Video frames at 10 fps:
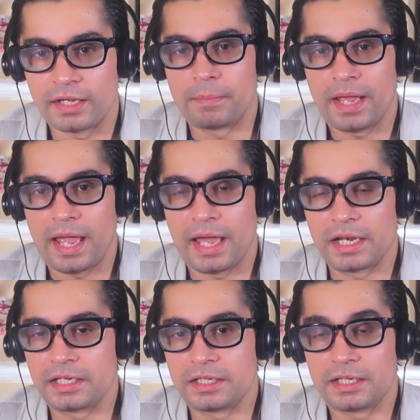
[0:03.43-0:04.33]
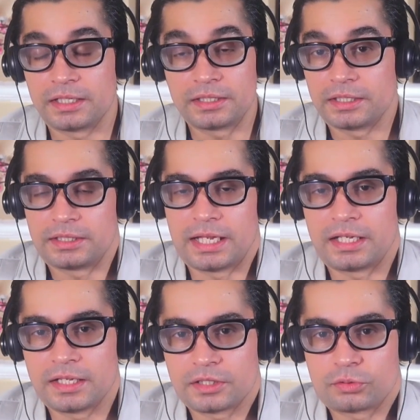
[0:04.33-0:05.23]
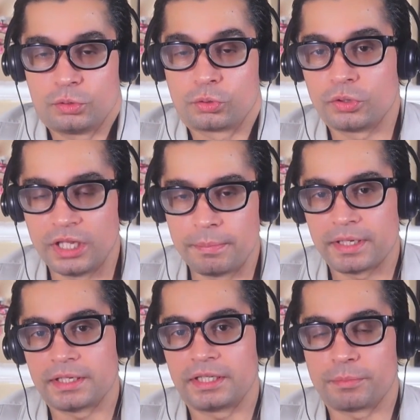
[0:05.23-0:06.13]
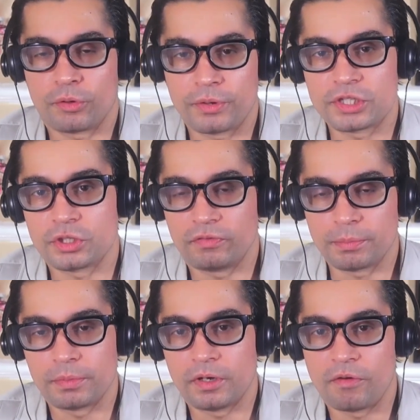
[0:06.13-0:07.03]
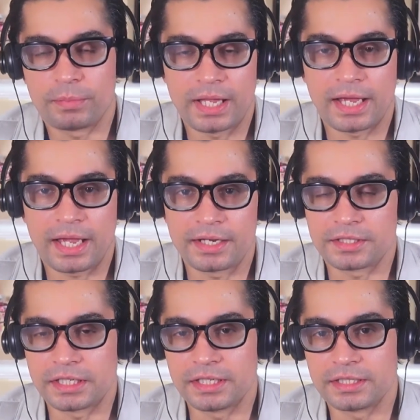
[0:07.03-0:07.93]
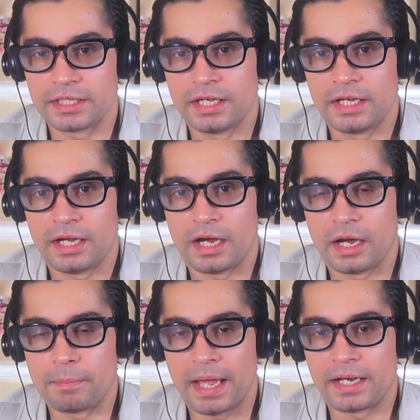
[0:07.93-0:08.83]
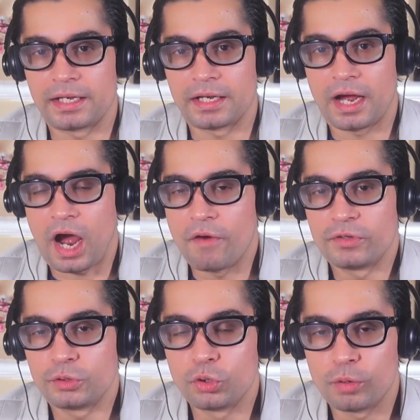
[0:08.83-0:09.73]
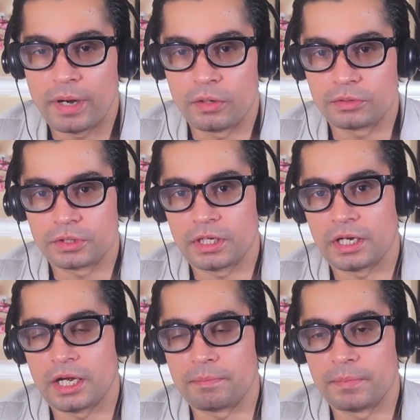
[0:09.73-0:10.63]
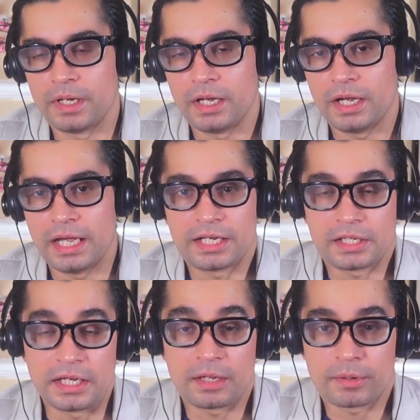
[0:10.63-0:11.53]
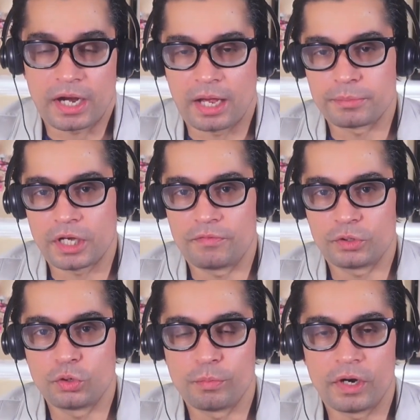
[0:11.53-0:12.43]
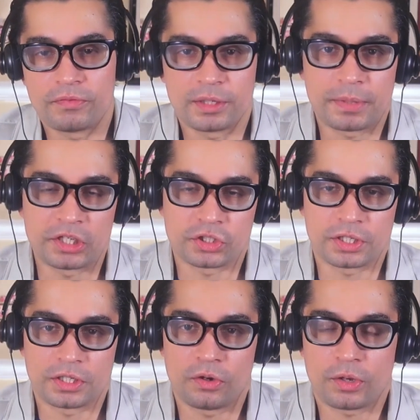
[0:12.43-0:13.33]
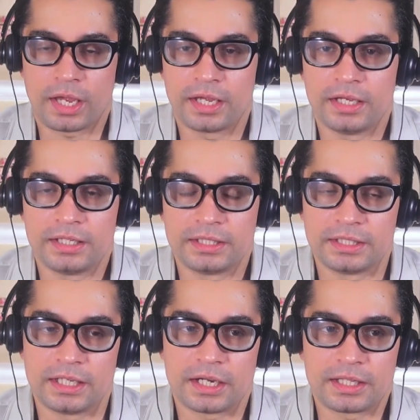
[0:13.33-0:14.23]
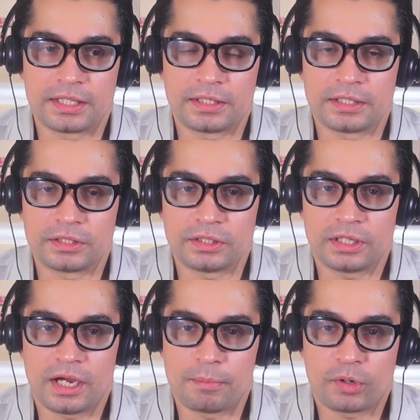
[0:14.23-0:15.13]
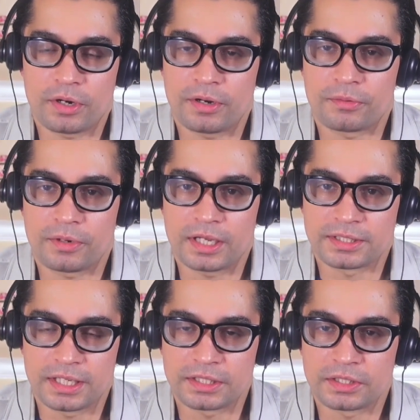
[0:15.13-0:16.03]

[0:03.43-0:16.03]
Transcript: and then look to limit the progression of plaque and disease? And how would you go about in clinic, perhaps? How would you go about with a patient? Okay, I'm going to assess.